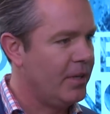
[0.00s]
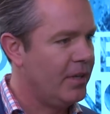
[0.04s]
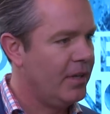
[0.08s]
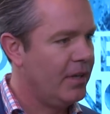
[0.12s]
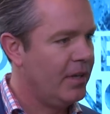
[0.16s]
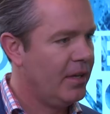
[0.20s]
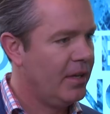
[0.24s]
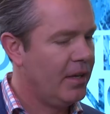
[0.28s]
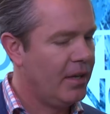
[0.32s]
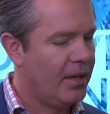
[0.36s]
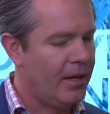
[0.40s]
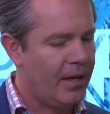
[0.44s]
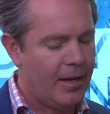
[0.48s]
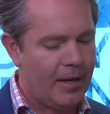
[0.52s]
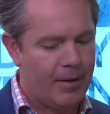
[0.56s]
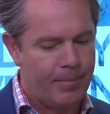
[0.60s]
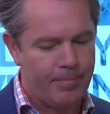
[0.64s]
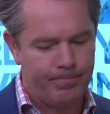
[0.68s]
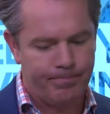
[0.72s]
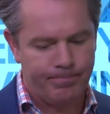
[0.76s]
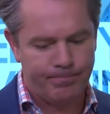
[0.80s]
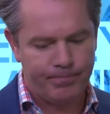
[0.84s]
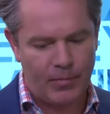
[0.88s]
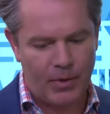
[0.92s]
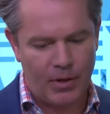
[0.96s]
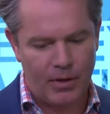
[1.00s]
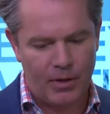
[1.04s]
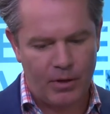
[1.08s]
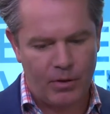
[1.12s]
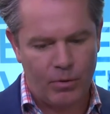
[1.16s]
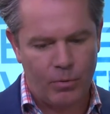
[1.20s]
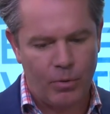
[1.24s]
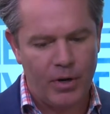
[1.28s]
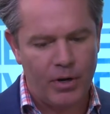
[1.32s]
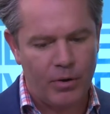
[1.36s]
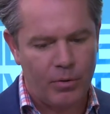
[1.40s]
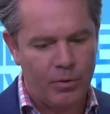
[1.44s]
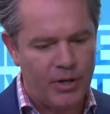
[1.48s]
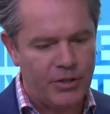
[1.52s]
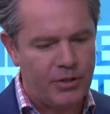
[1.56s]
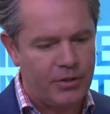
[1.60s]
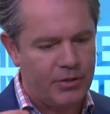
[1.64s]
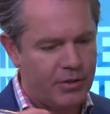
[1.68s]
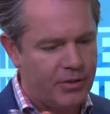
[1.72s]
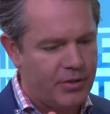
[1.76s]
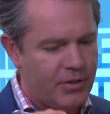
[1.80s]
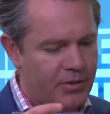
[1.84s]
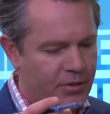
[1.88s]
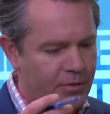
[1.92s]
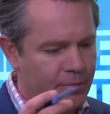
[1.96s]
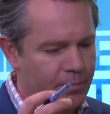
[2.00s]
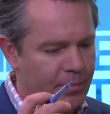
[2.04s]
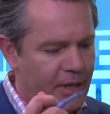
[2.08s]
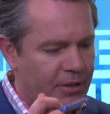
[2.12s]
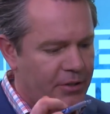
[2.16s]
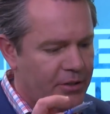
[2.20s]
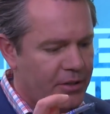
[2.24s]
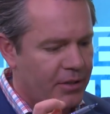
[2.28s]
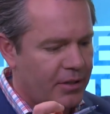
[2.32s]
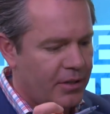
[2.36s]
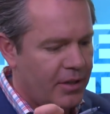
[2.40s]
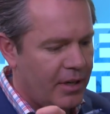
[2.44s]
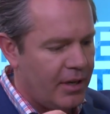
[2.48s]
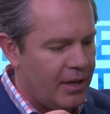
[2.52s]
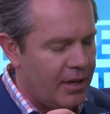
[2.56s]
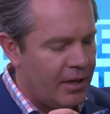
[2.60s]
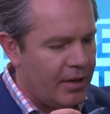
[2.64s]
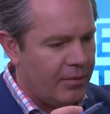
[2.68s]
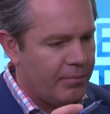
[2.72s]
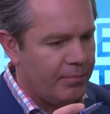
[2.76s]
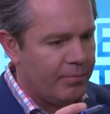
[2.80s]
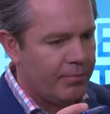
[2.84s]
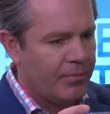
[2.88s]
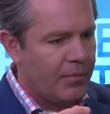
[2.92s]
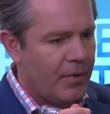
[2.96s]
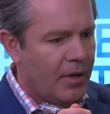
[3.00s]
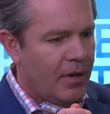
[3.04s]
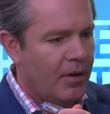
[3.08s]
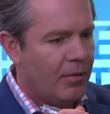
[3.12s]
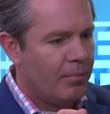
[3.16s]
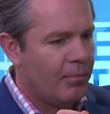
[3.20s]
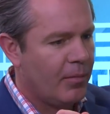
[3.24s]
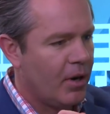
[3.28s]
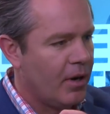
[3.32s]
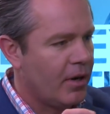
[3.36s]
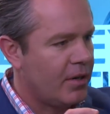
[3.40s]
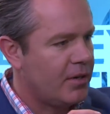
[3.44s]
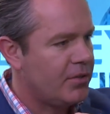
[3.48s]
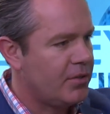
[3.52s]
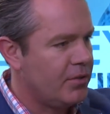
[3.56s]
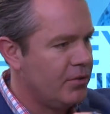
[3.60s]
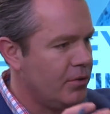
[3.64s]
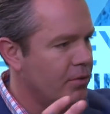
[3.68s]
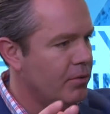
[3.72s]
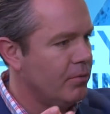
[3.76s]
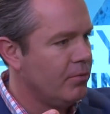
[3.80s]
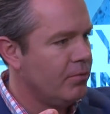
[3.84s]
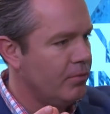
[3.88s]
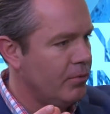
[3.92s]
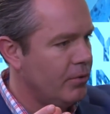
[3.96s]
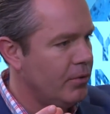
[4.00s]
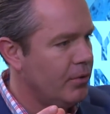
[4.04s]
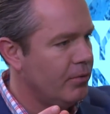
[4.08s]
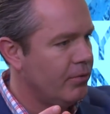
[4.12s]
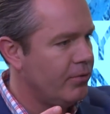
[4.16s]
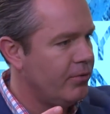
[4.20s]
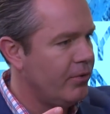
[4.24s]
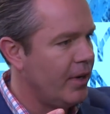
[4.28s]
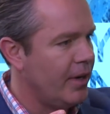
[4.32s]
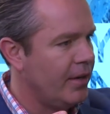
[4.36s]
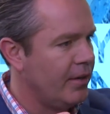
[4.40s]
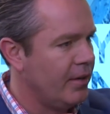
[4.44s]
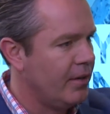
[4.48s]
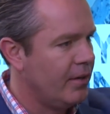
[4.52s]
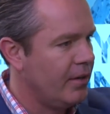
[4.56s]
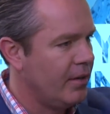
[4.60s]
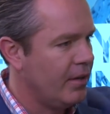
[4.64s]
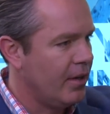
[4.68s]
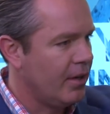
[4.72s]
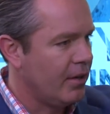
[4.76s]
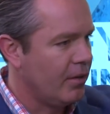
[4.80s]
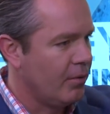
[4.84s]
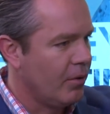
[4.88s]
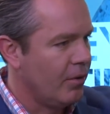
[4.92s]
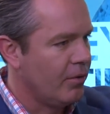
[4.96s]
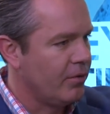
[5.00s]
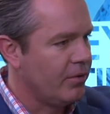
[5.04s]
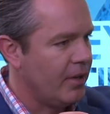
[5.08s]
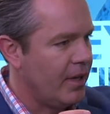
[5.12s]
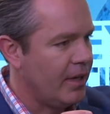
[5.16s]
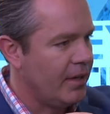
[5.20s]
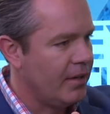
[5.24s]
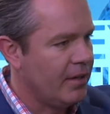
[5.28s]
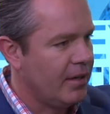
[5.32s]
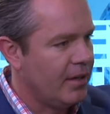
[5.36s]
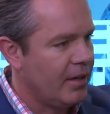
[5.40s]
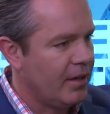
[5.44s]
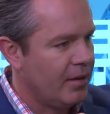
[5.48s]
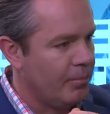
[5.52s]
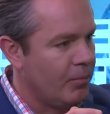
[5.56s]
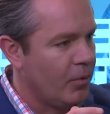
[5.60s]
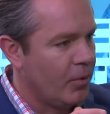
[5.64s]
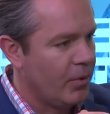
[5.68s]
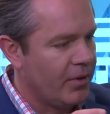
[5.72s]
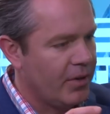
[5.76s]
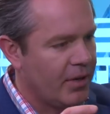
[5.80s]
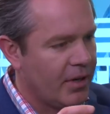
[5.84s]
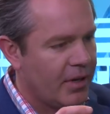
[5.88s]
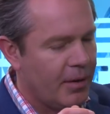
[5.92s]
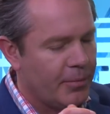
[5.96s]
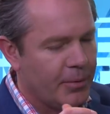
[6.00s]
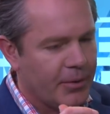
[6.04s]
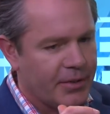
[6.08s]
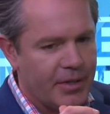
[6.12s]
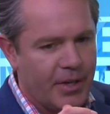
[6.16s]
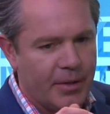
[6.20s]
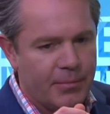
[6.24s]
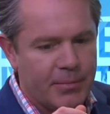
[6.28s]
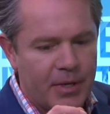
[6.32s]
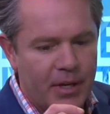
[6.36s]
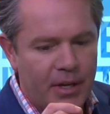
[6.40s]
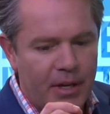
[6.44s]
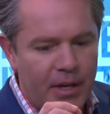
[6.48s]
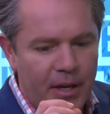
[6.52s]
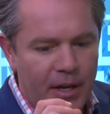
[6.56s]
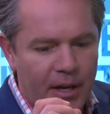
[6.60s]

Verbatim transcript: Right. Um, qu question, just because you mentioned um, Mark's new new fund, uh, Growthline, uh, more than a couple times.